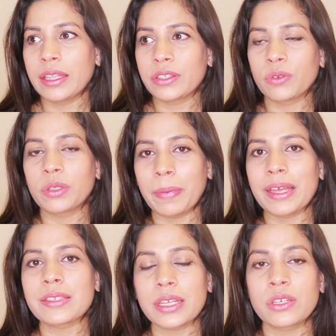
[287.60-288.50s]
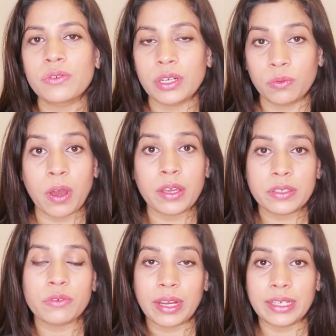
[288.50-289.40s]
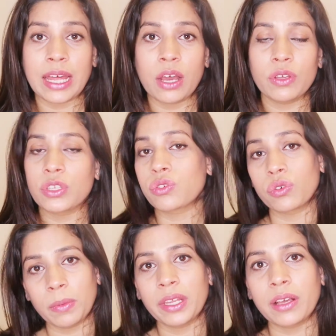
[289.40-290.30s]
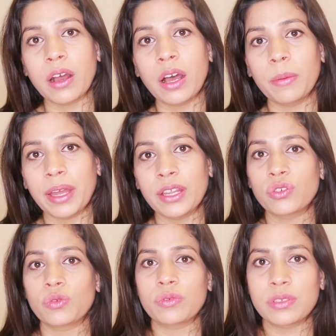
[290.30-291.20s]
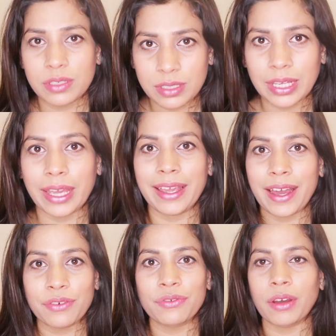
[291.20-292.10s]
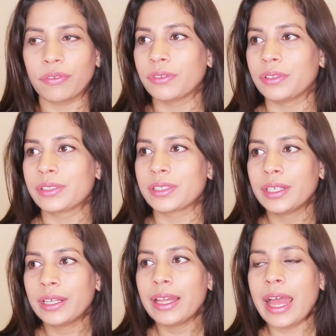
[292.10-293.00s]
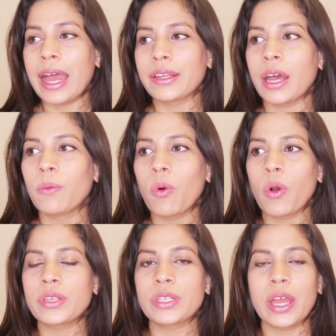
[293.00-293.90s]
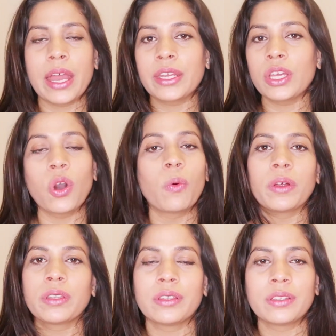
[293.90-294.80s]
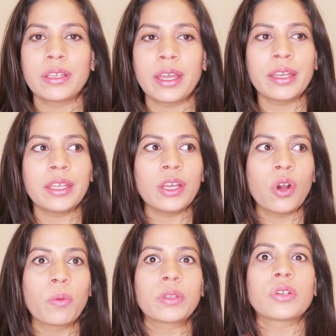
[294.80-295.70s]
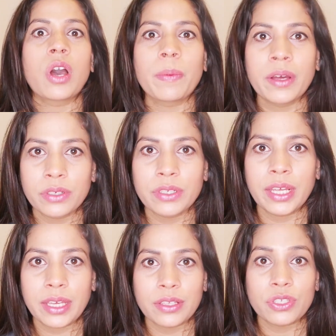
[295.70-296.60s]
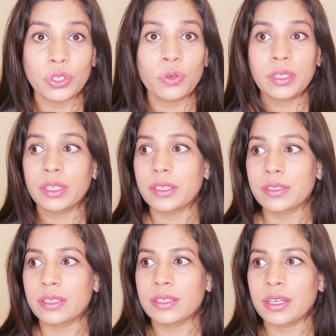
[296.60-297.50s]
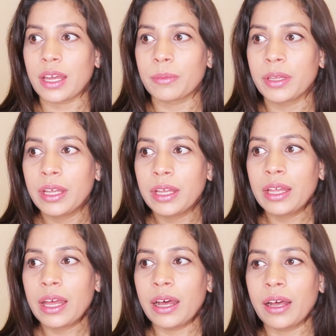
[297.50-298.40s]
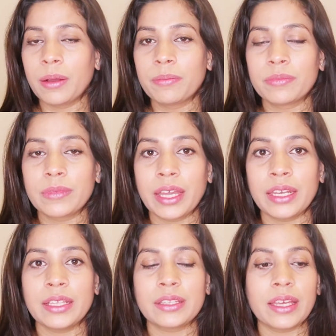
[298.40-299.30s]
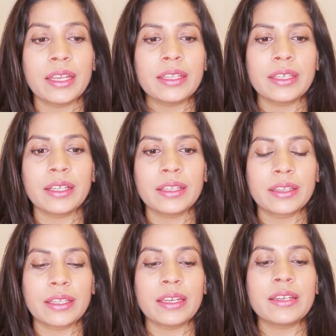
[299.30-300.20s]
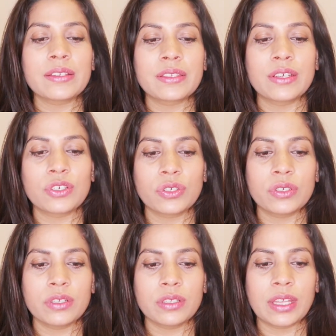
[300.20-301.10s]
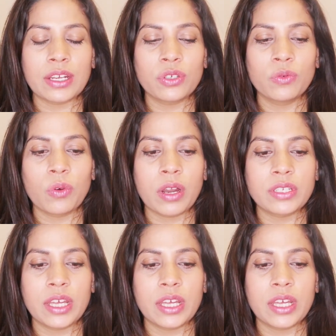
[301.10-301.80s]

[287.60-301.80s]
So the best advice right now is to remain calm and to stay unruffled and avoid any over the top undertakings during this time. Any decision that you are